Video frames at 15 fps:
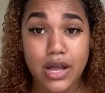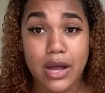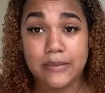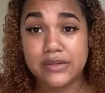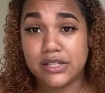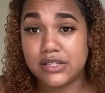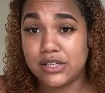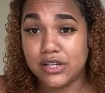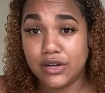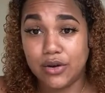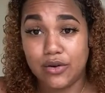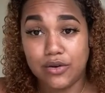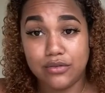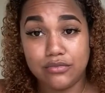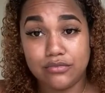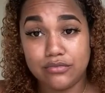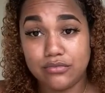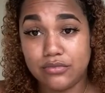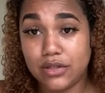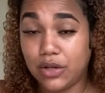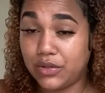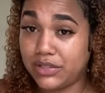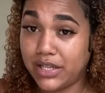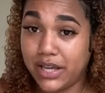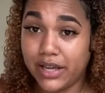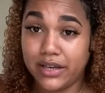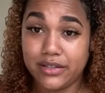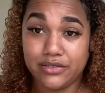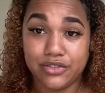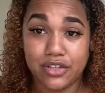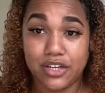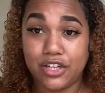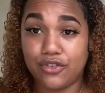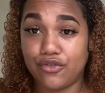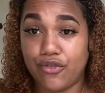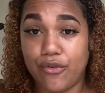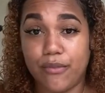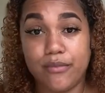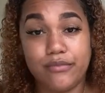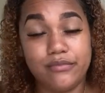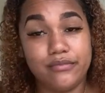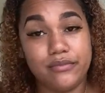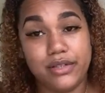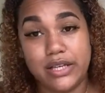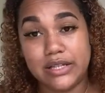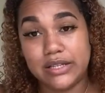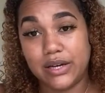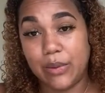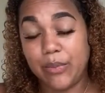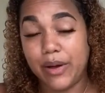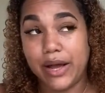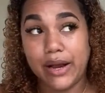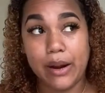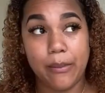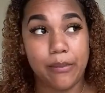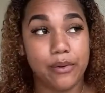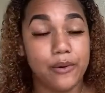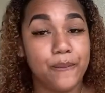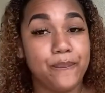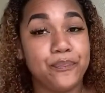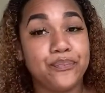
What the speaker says: I'm sitting now outside drinking rum, eating a pineapple.